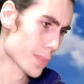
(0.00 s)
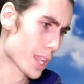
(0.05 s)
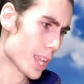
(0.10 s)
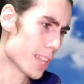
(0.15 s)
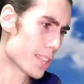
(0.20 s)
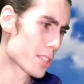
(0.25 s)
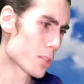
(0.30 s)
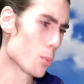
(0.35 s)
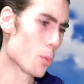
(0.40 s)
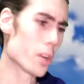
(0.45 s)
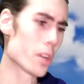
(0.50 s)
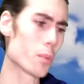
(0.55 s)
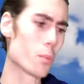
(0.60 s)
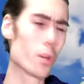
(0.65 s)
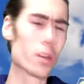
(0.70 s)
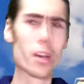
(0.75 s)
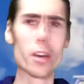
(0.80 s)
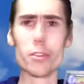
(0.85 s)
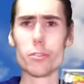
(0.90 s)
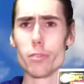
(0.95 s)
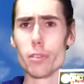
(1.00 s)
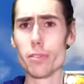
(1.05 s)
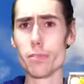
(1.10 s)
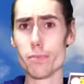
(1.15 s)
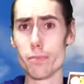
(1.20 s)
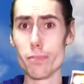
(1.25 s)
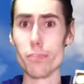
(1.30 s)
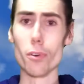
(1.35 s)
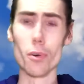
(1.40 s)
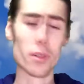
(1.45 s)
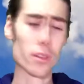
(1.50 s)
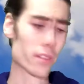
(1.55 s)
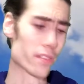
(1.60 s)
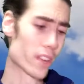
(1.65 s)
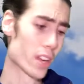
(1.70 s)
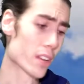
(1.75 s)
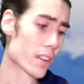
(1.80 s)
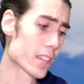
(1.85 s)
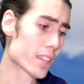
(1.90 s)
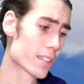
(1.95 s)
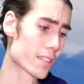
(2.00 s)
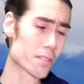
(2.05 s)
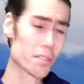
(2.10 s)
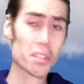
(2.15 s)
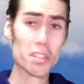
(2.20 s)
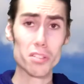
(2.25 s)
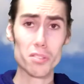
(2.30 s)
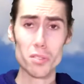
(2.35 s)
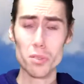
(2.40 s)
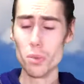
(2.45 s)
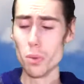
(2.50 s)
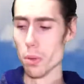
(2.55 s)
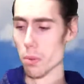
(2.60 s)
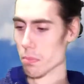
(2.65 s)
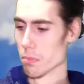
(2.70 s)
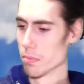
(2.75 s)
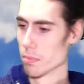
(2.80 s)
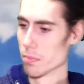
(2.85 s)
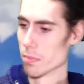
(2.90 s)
it's a 1 in 100 foil variant. It looks cool.